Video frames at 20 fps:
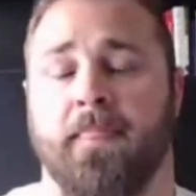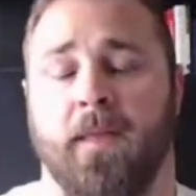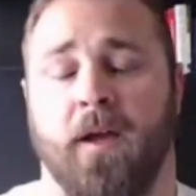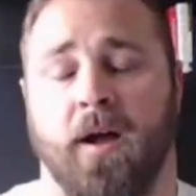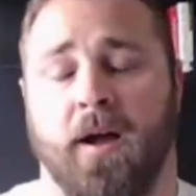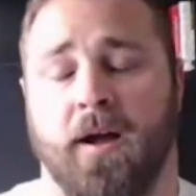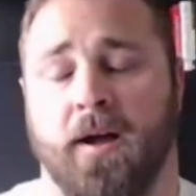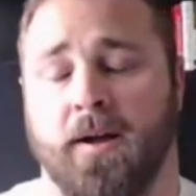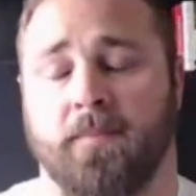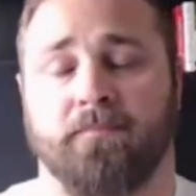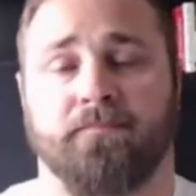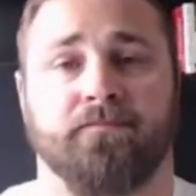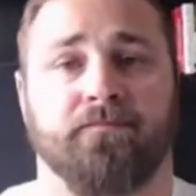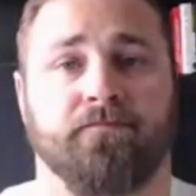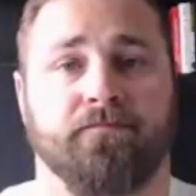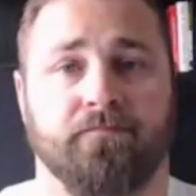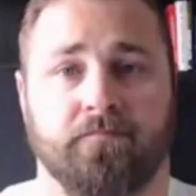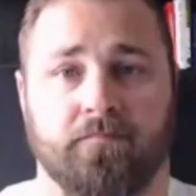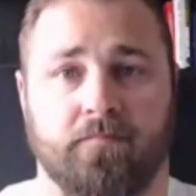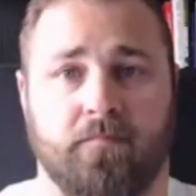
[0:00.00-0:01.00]
Um,
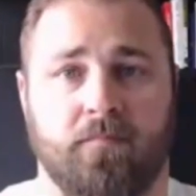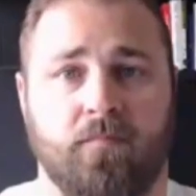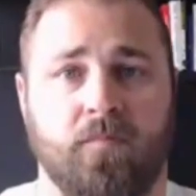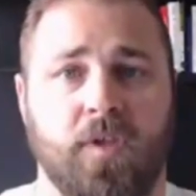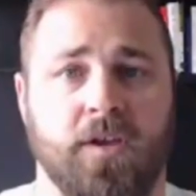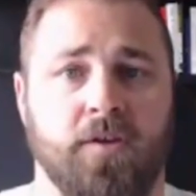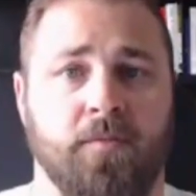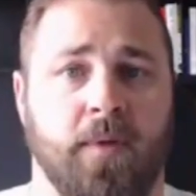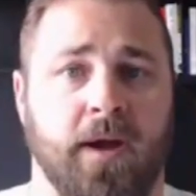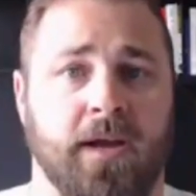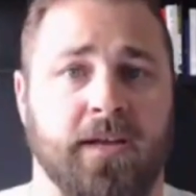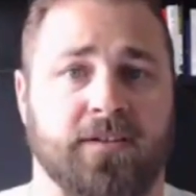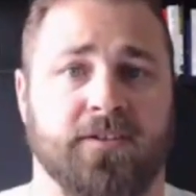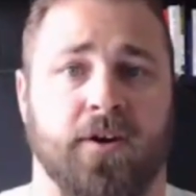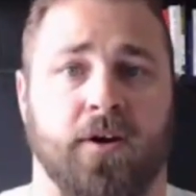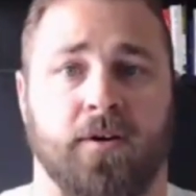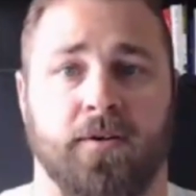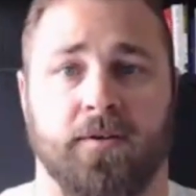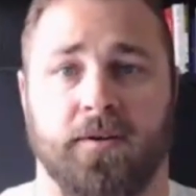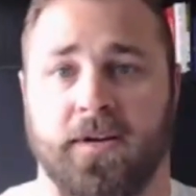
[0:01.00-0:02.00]
you might
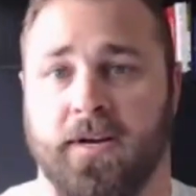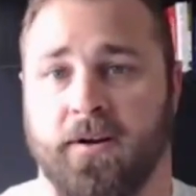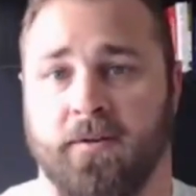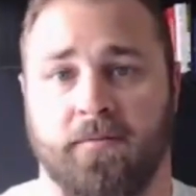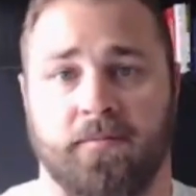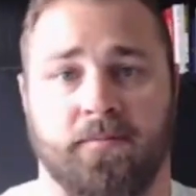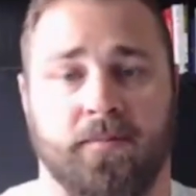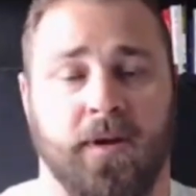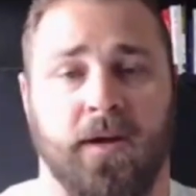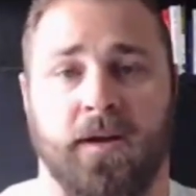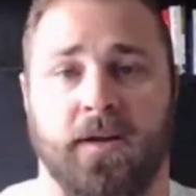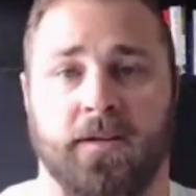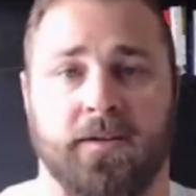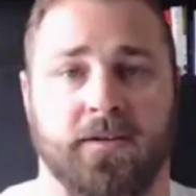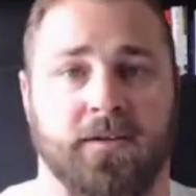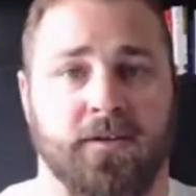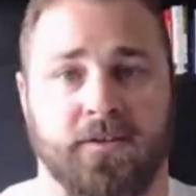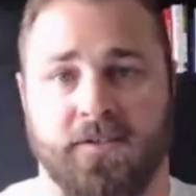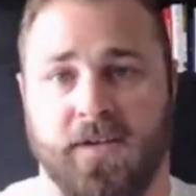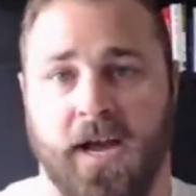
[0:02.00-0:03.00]
start, you know, uh,
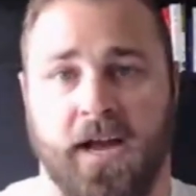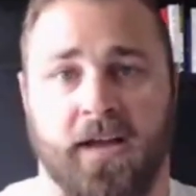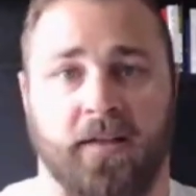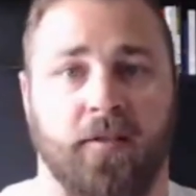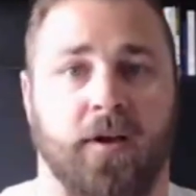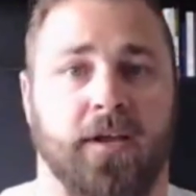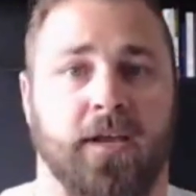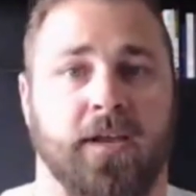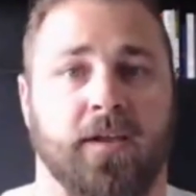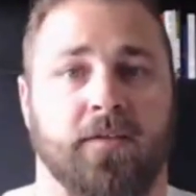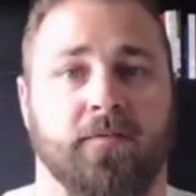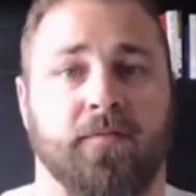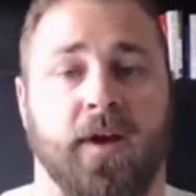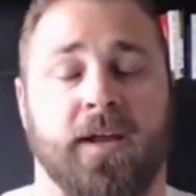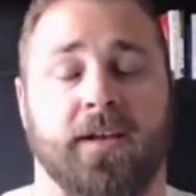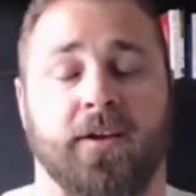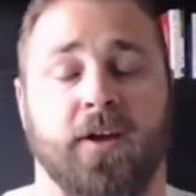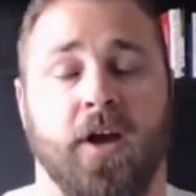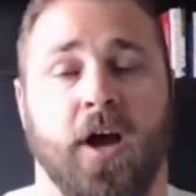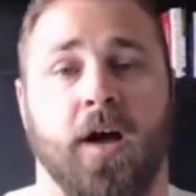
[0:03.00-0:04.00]
dialoguing and
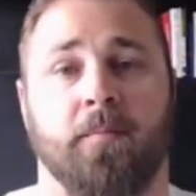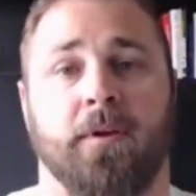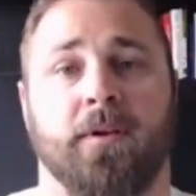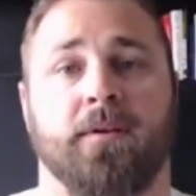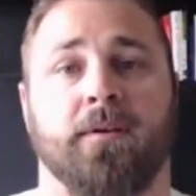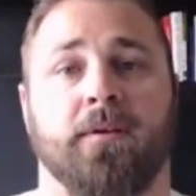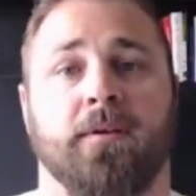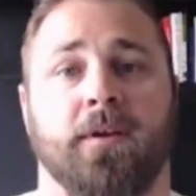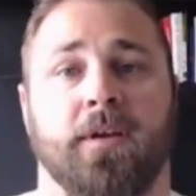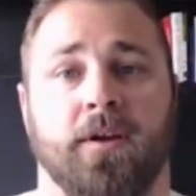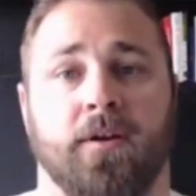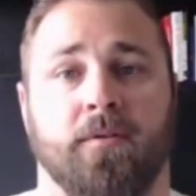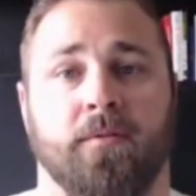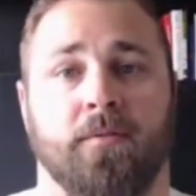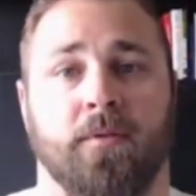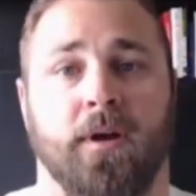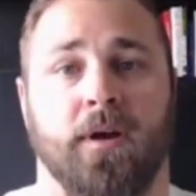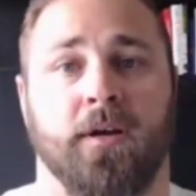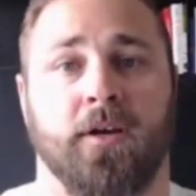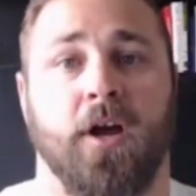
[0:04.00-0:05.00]
find common, you
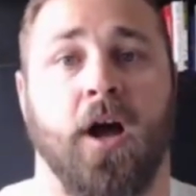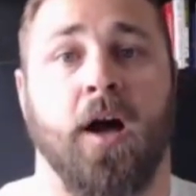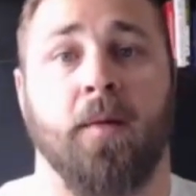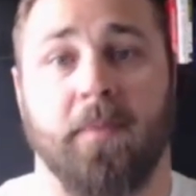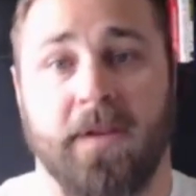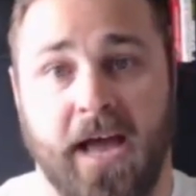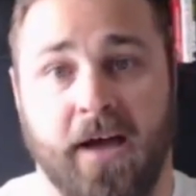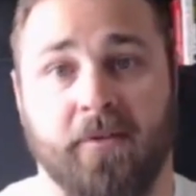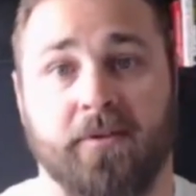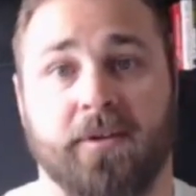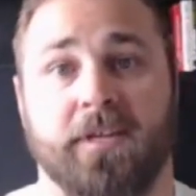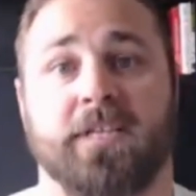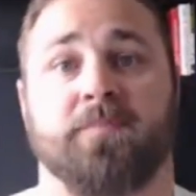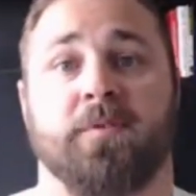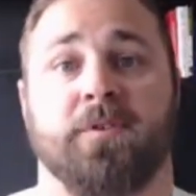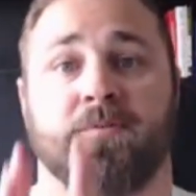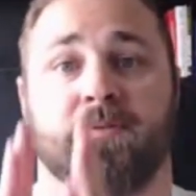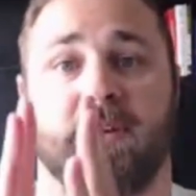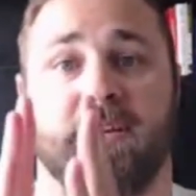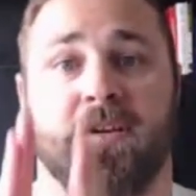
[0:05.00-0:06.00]
know, uh, commonalities
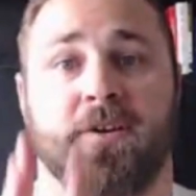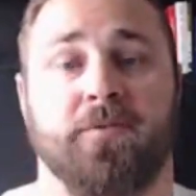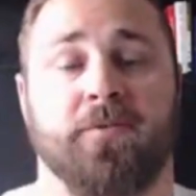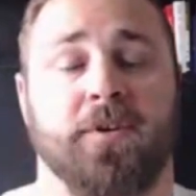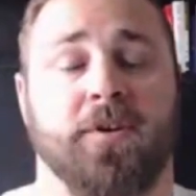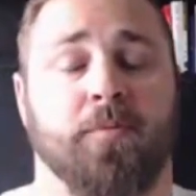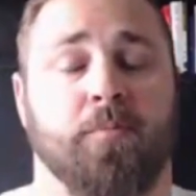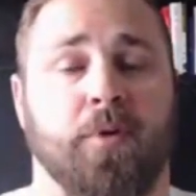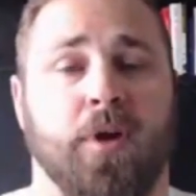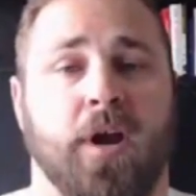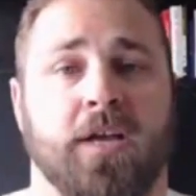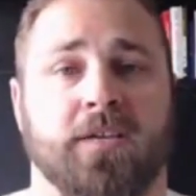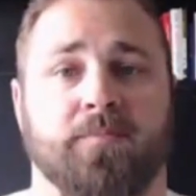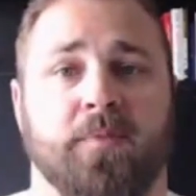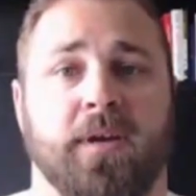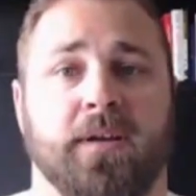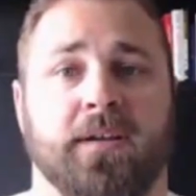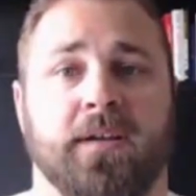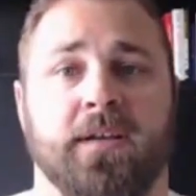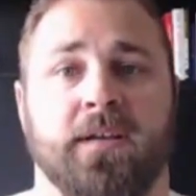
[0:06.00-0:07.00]
between you and your
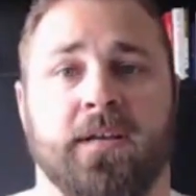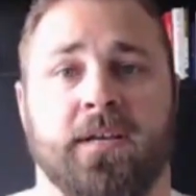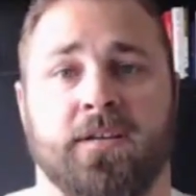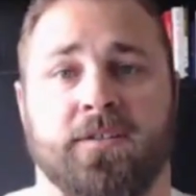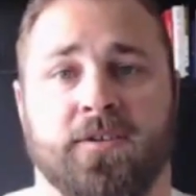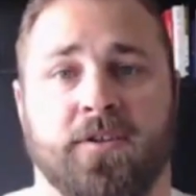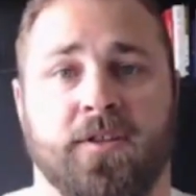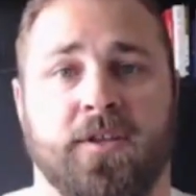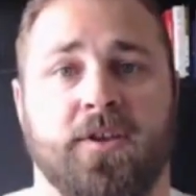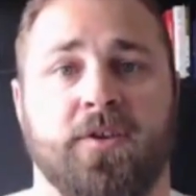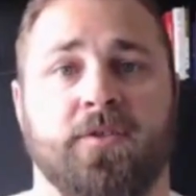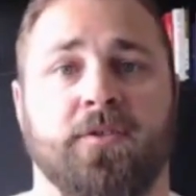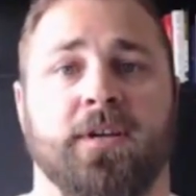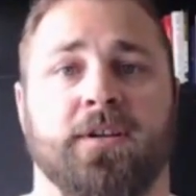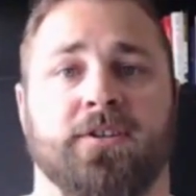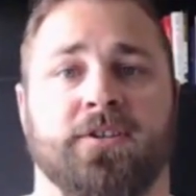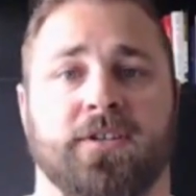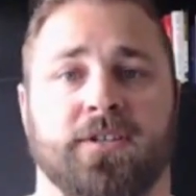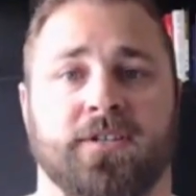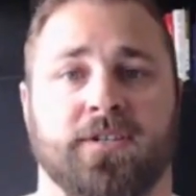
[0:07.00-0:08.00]
prospect so that you
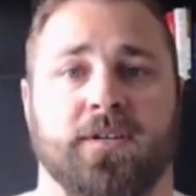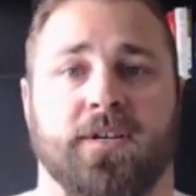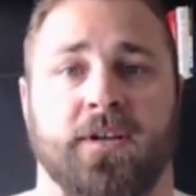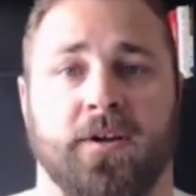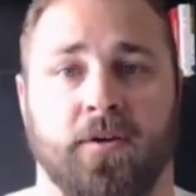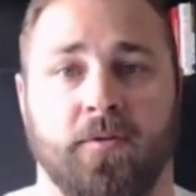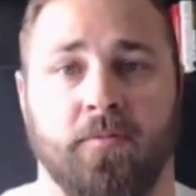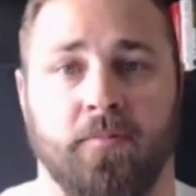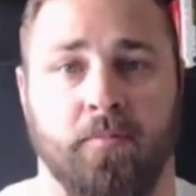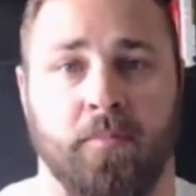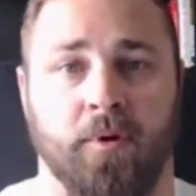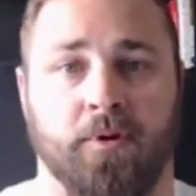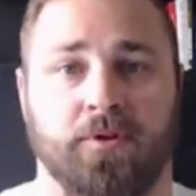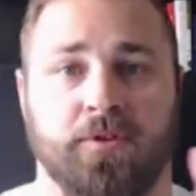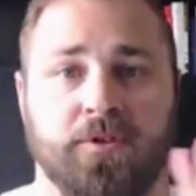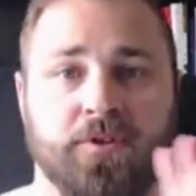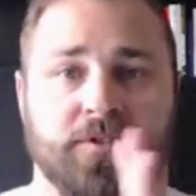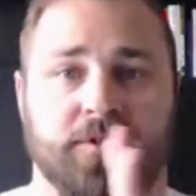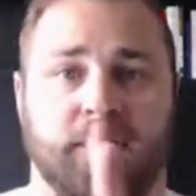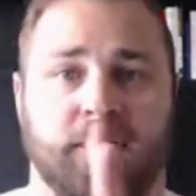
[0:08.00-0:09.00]
can just, you know,
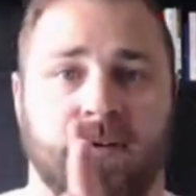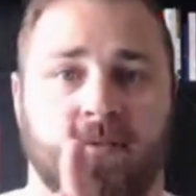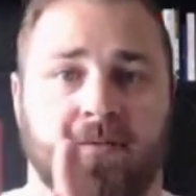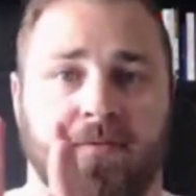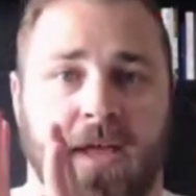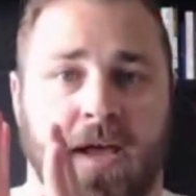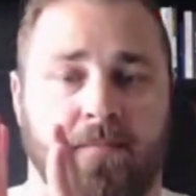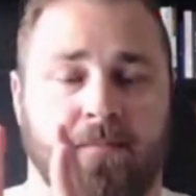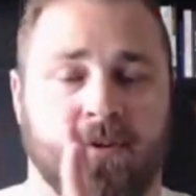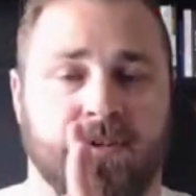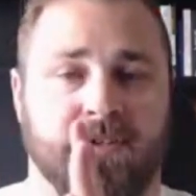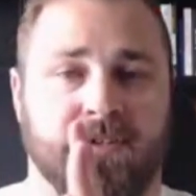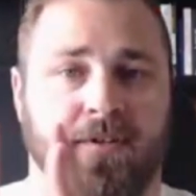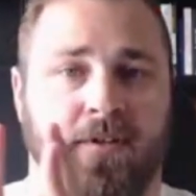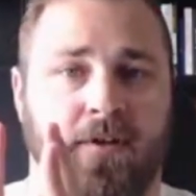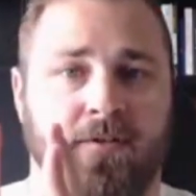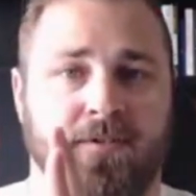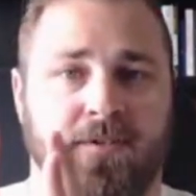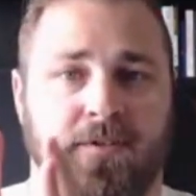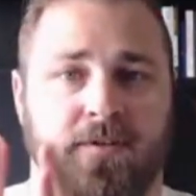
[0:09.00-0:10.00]
build yourself that much
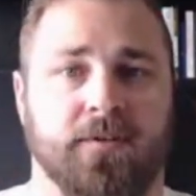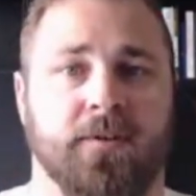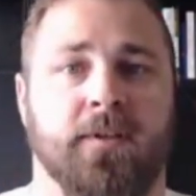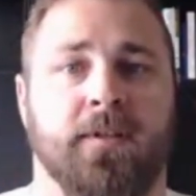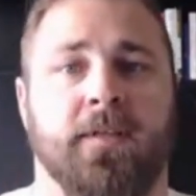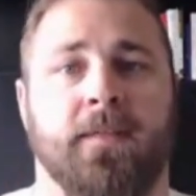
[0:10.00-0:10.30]
closer.